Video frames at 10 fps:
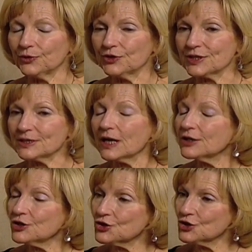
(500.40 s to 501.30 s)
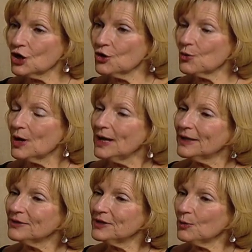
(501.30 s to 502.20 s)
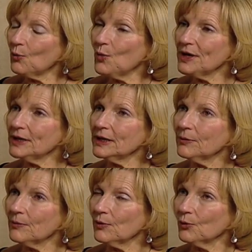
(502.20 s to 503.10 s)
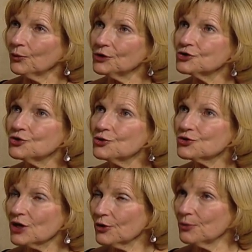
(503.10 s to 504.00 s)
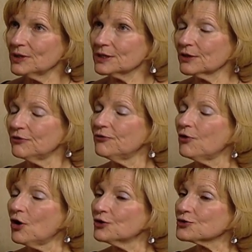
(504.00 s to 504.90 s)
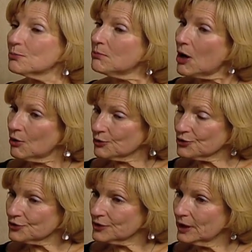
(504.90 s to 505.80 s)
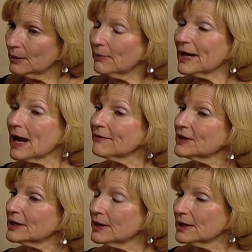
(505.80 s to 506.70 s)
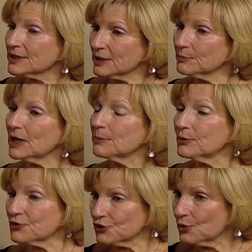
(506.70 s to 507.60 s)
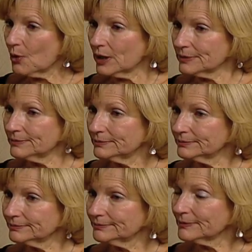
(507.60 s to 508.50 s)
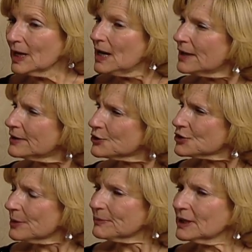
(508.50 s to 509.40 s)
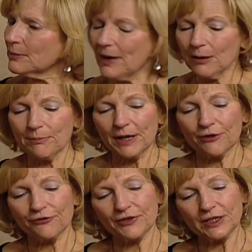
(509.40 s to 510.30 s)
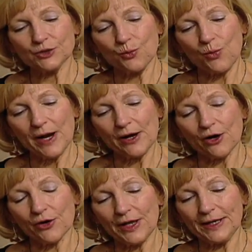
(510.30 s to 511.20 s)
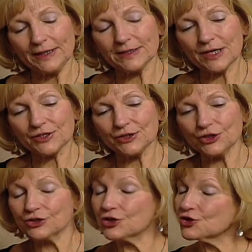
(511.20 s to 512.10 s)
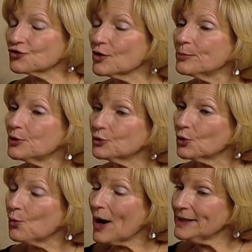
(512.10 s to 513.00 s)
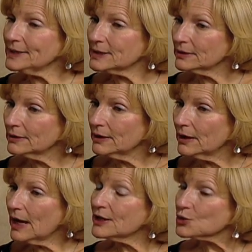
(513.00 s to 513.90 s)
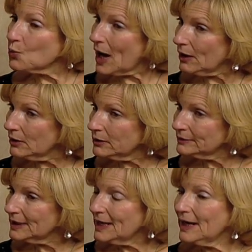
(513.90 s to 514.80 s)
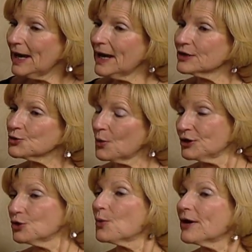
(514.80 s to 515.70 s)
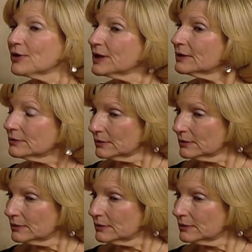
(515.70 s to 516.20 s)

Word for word: the studies show that we reduce our risk of falls most by having some type of shoe on. Mm. There's something about bare feet where it doesn't distribute the weight as hmm. well hmm. as when you're wearing